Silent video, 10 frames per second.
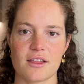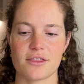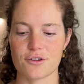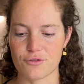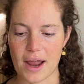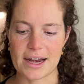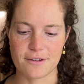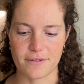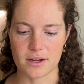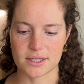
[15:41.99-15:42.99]
the really
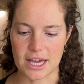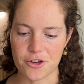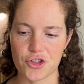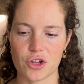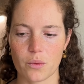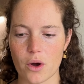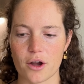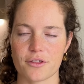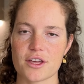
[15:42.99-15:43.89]
foundational work